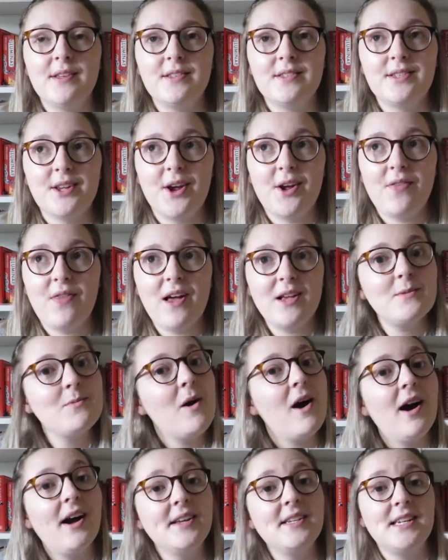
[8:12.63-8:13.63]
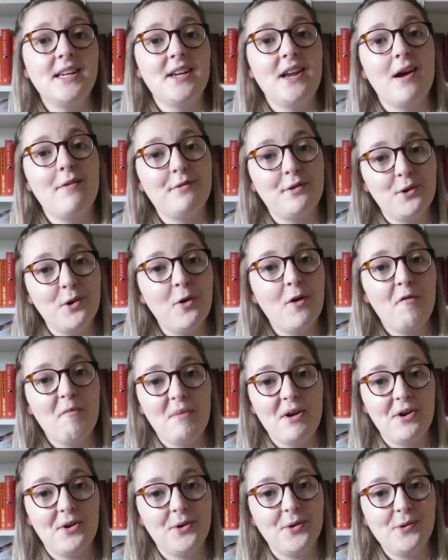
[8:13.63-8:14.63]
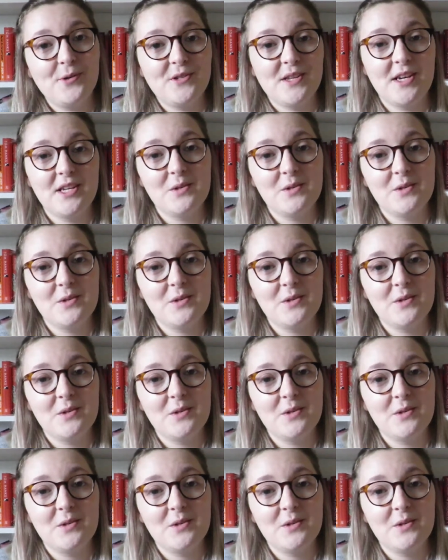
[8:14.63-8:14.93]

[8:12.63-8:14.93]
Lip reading: So that's why I DNF The Court of Miracles,